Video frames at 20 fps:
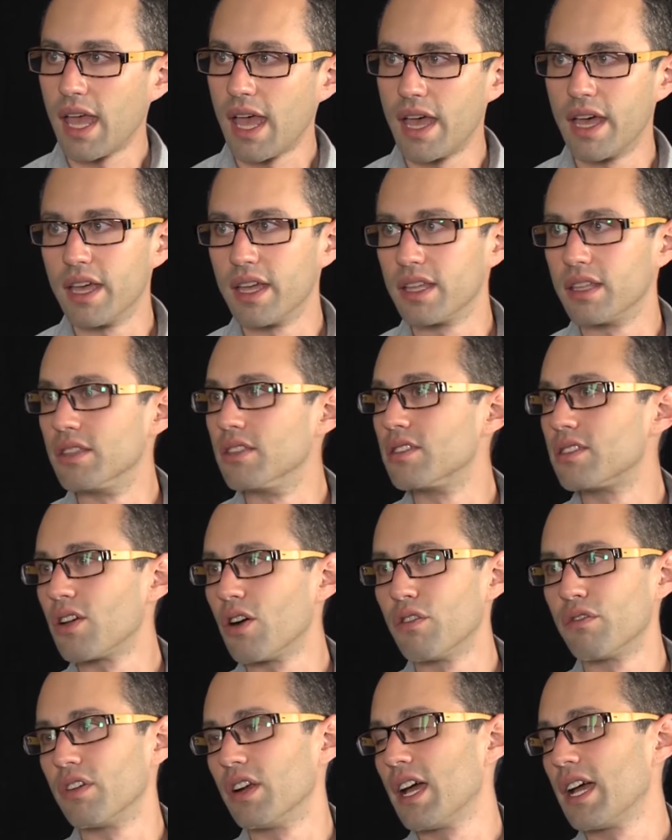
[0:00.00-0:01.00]
and
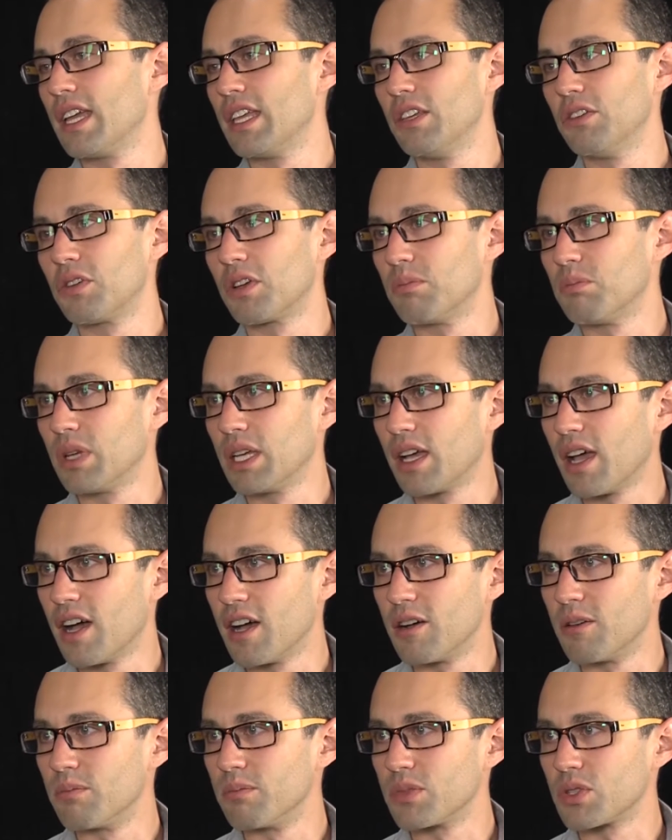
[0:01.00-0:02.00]
overnight you can
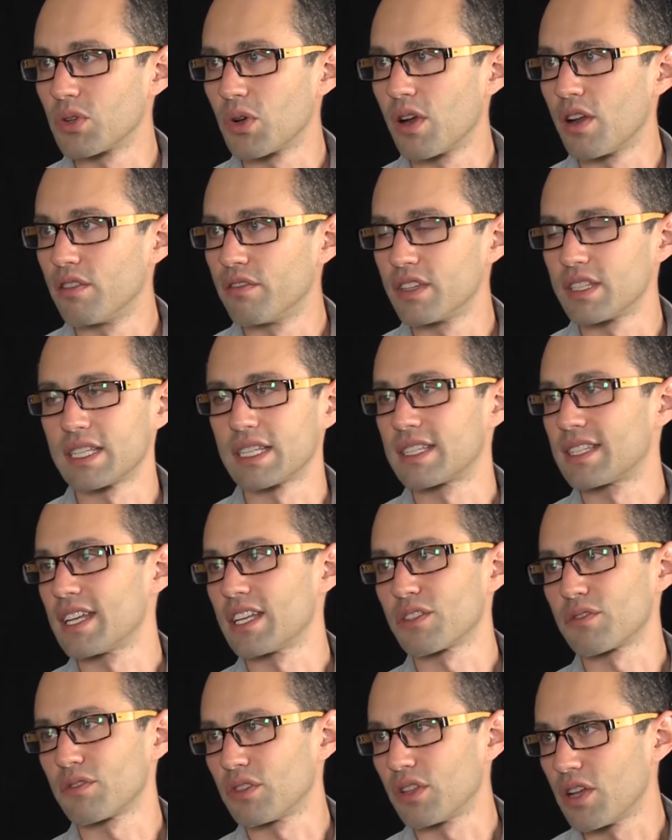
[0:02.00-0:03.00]
become sort of a
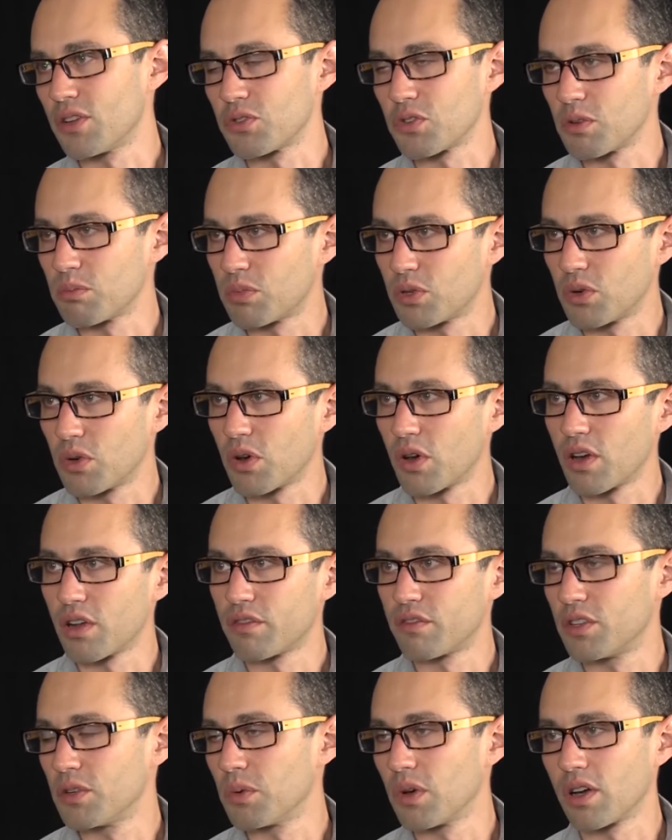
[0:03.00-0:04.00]
successful entrepreneur
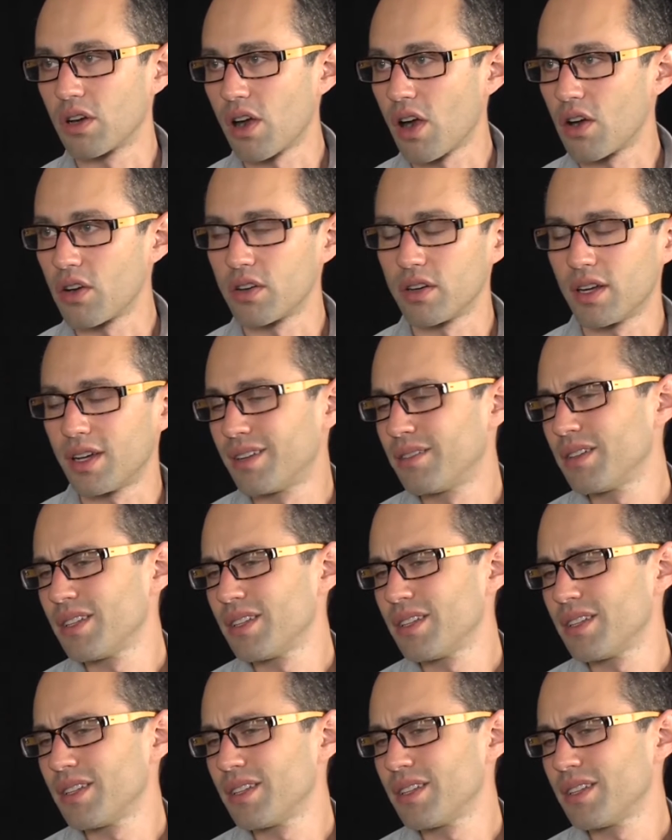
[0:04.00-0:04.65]
if you work hard or not.